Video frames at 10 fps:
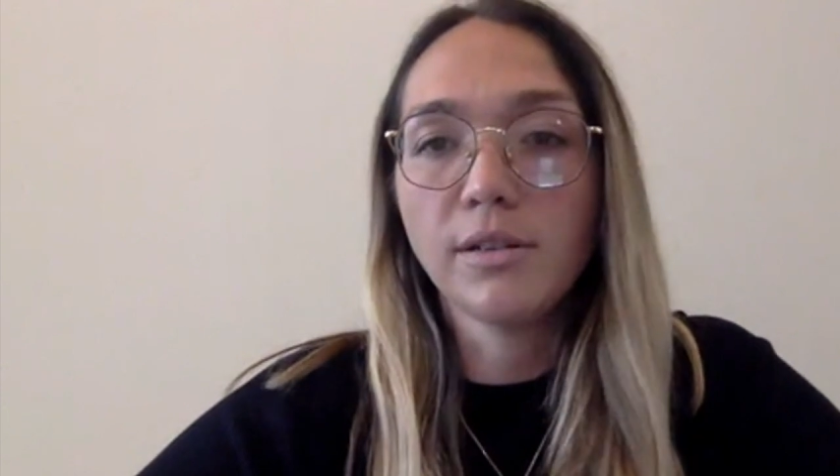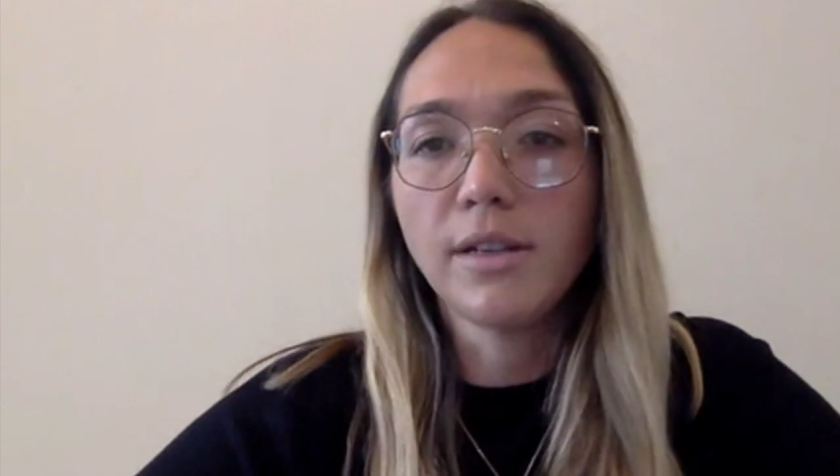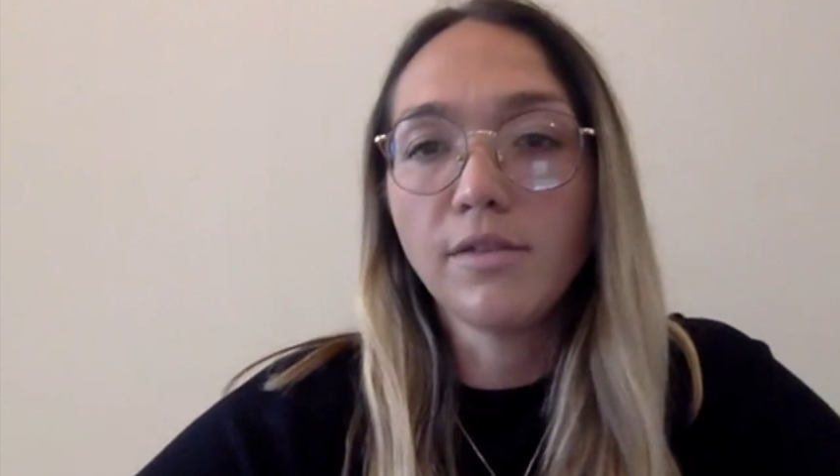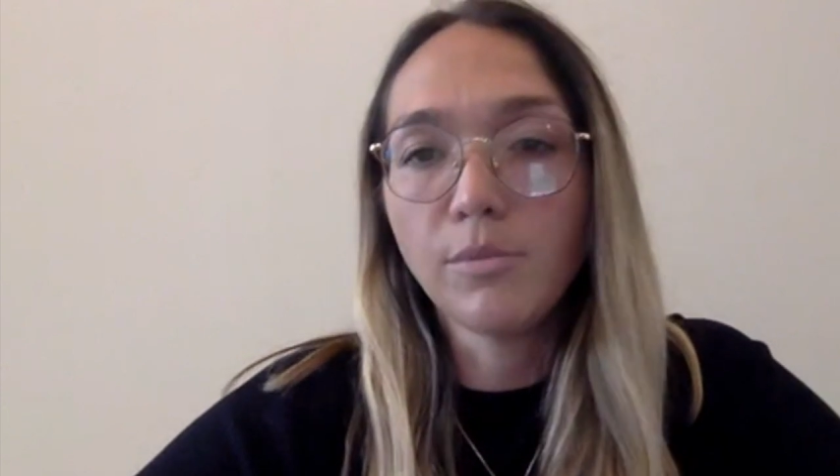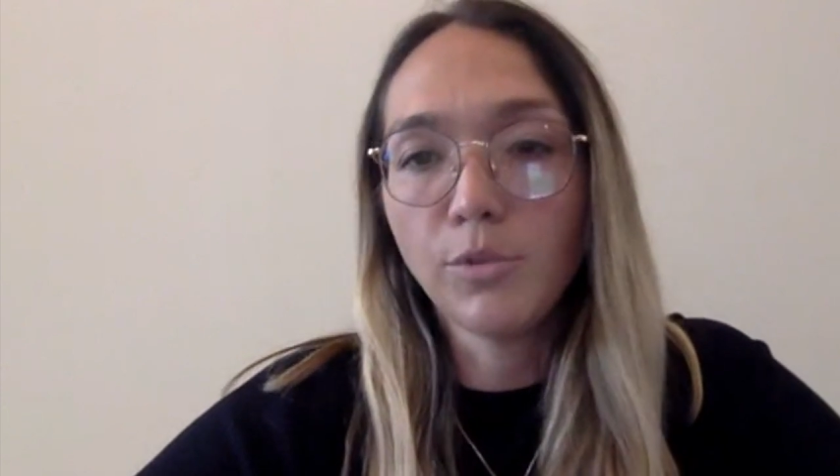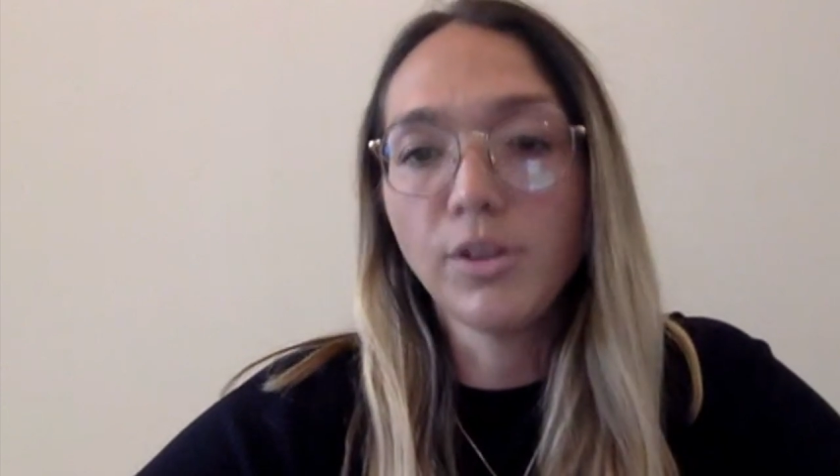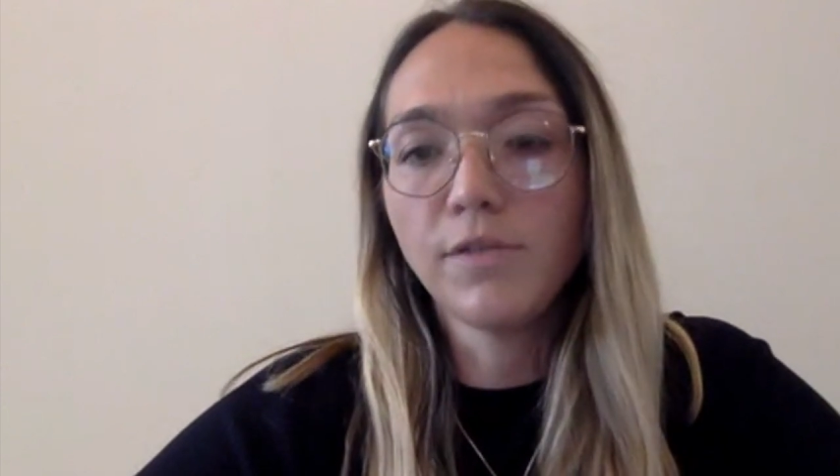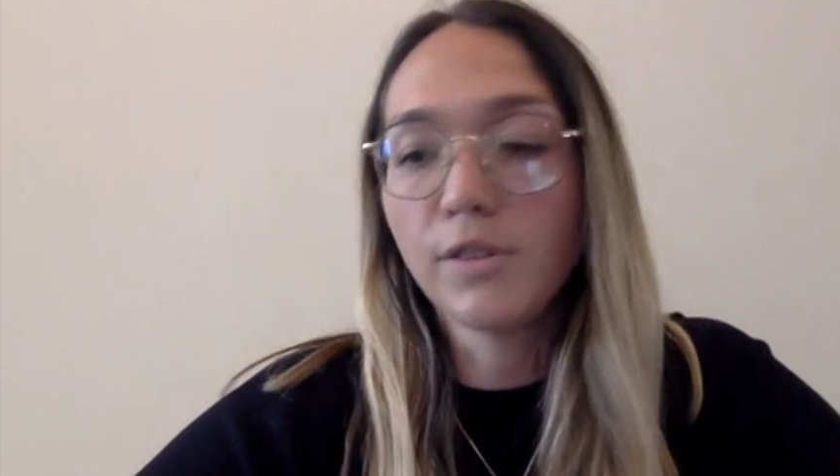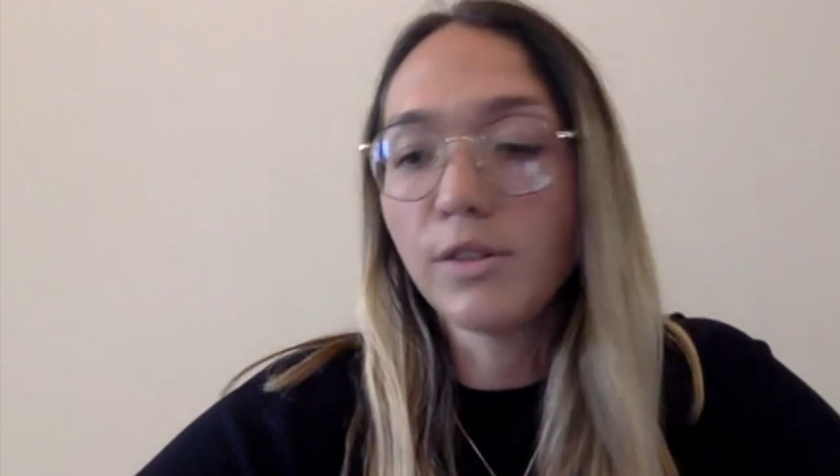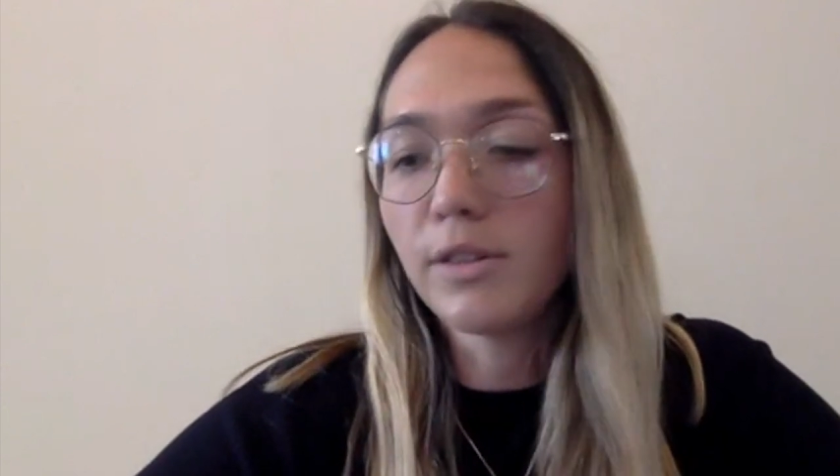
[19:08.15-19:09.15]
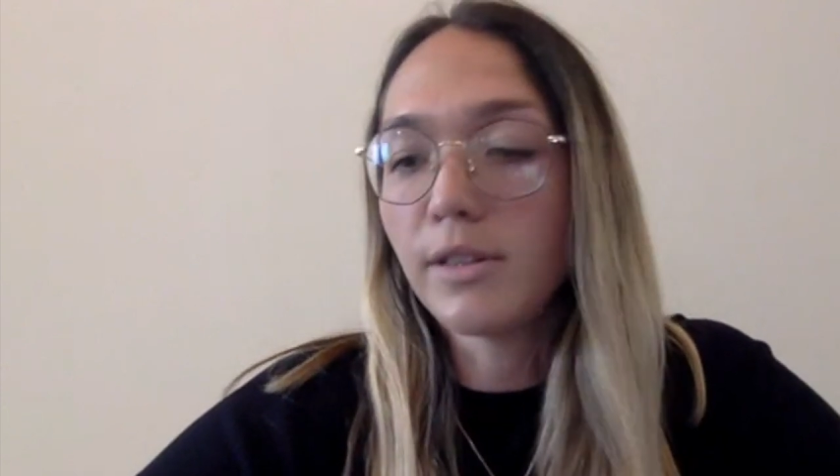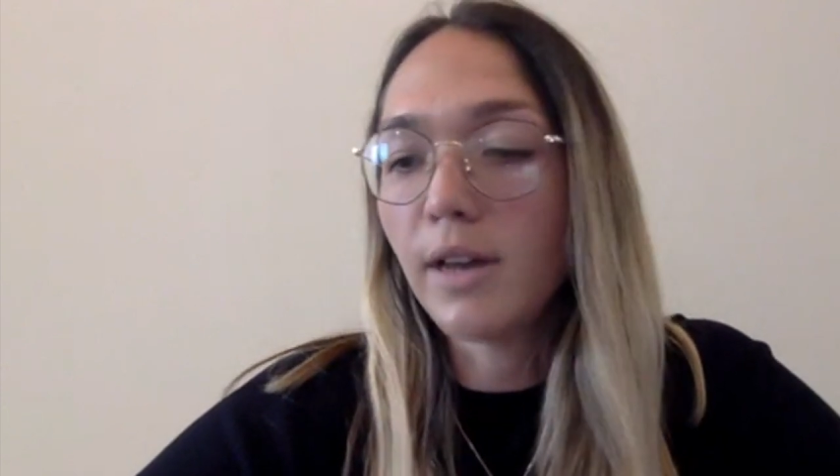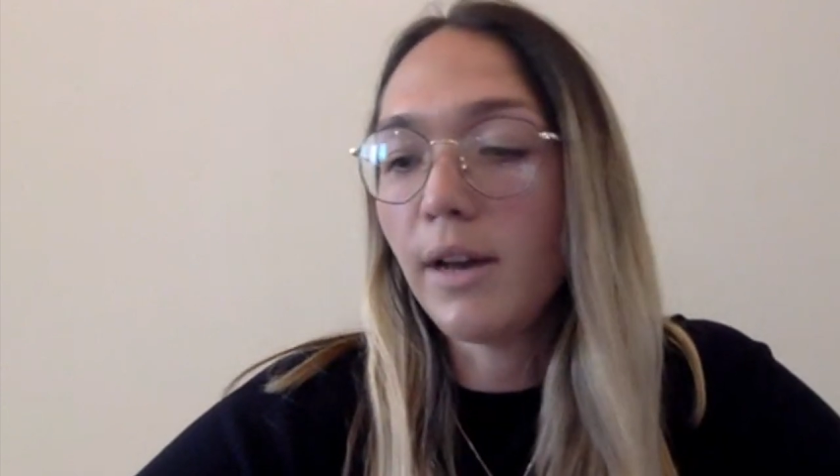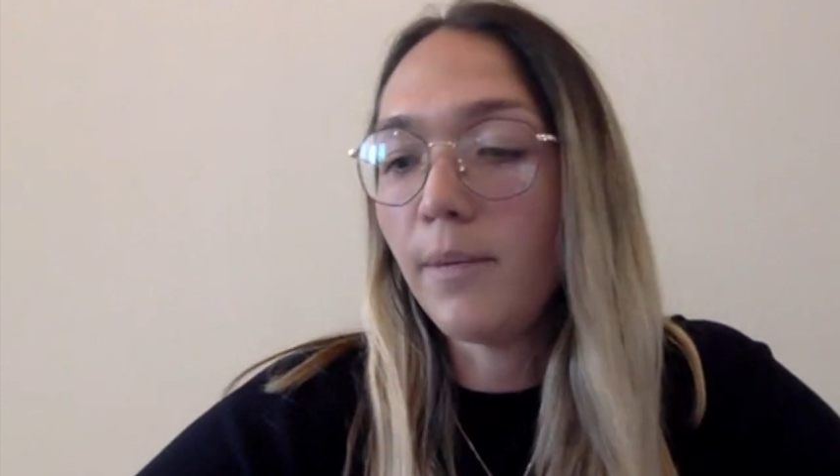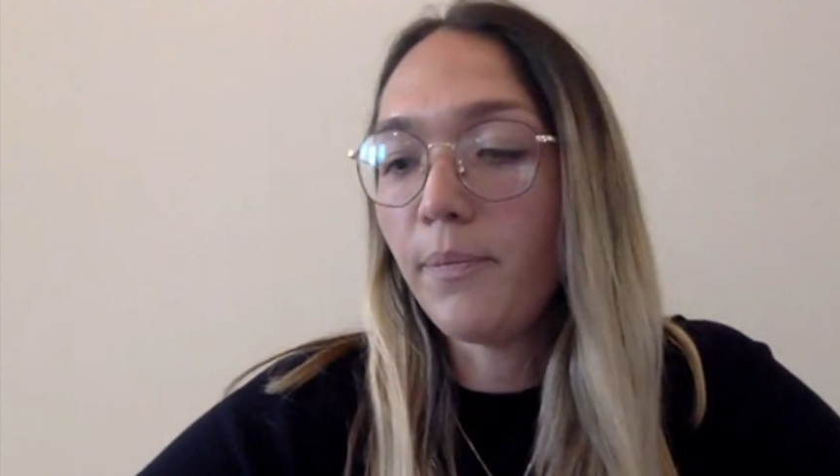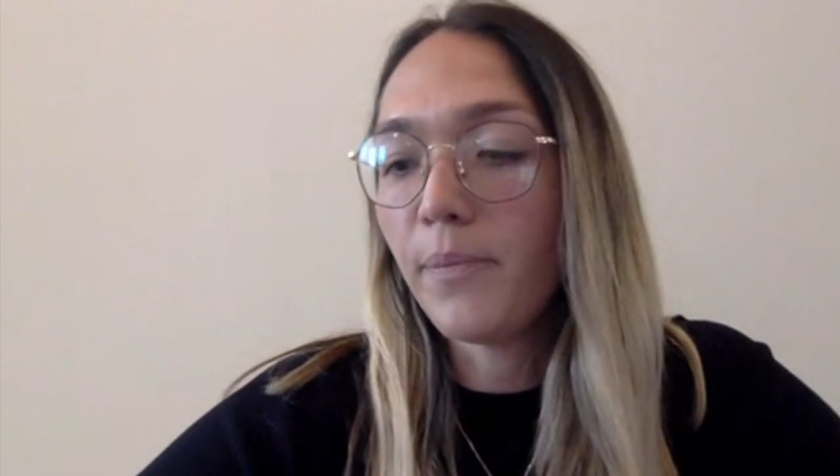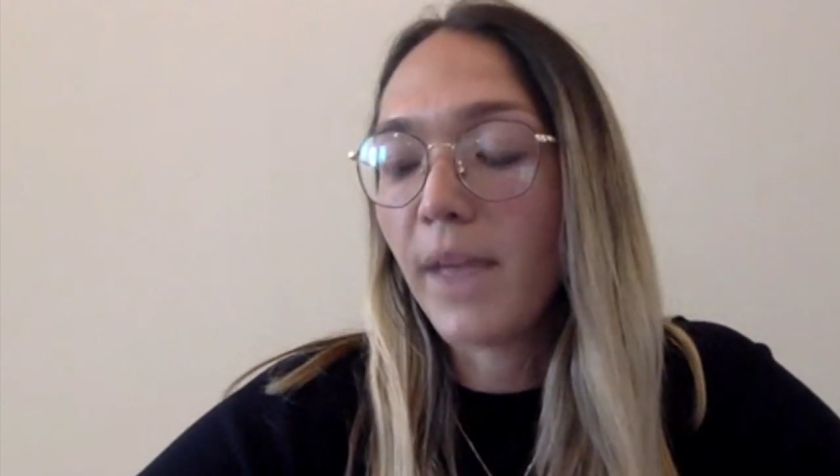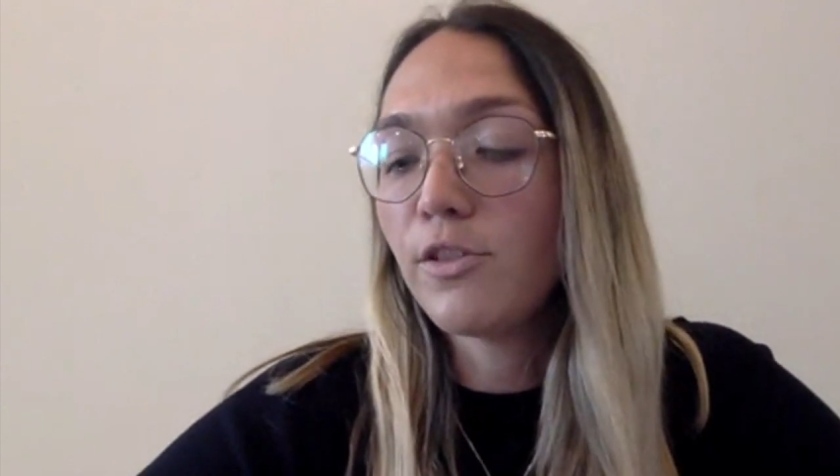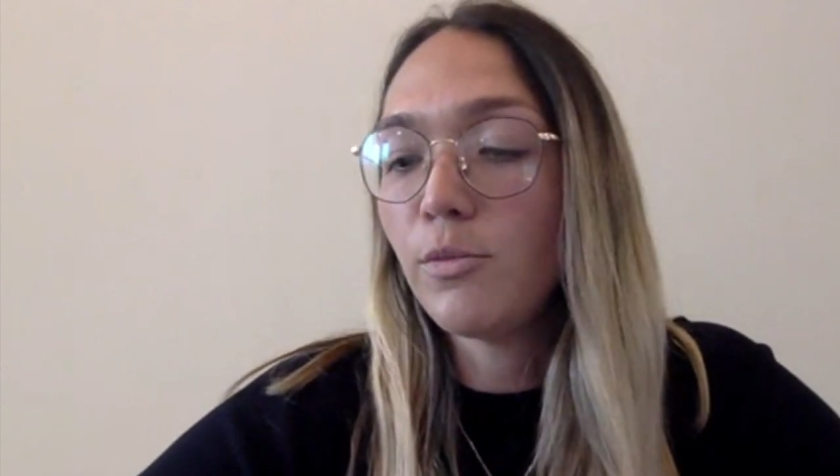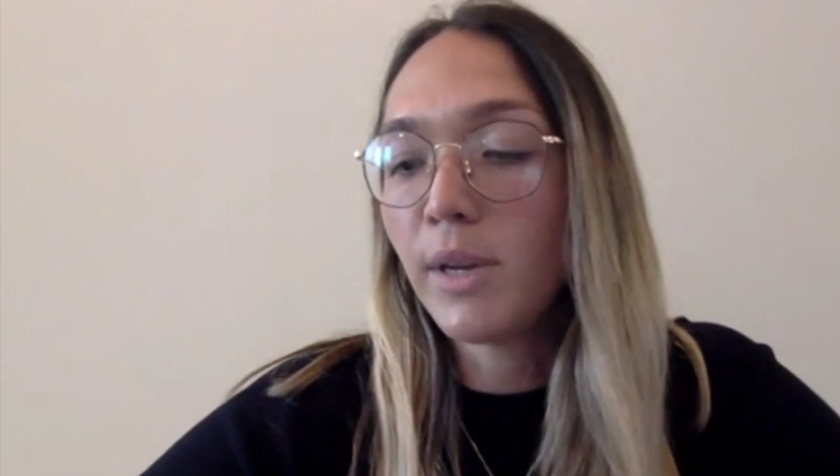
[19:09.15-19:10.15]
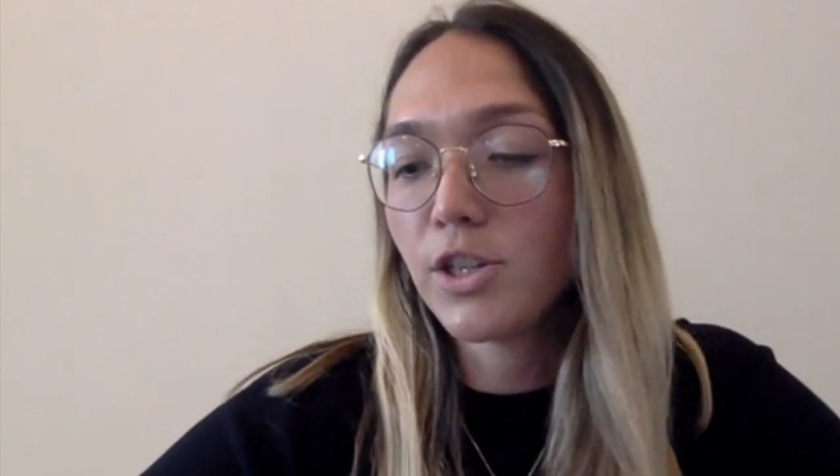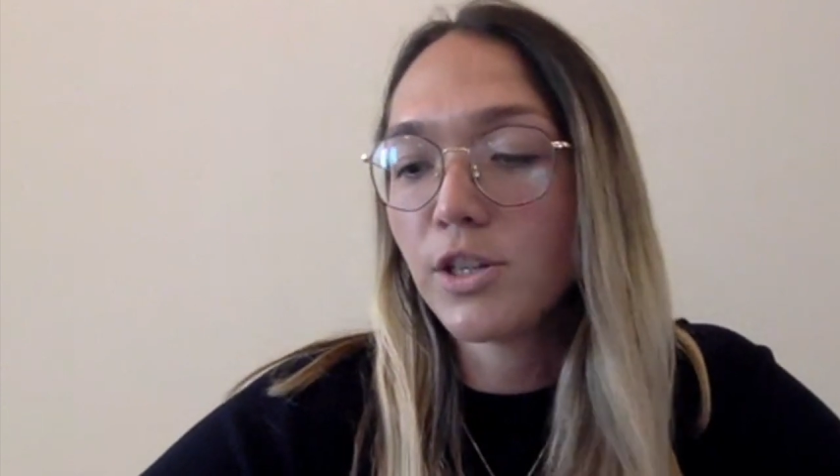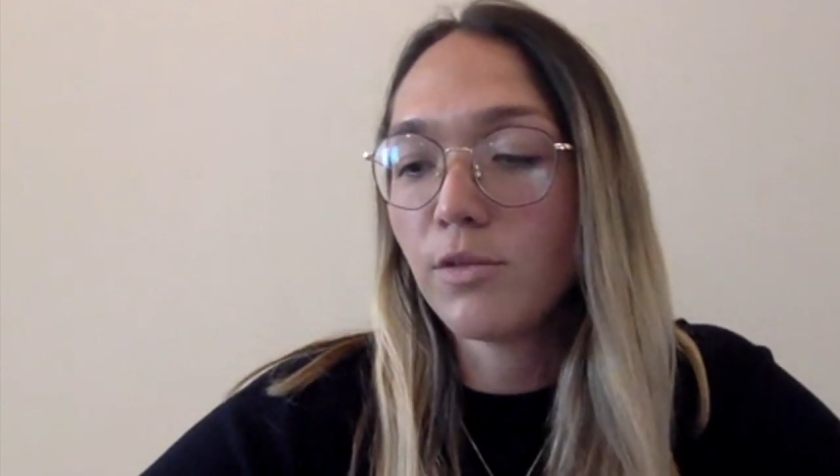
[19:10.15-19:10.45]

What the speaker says: even more difficult. As you mentioned,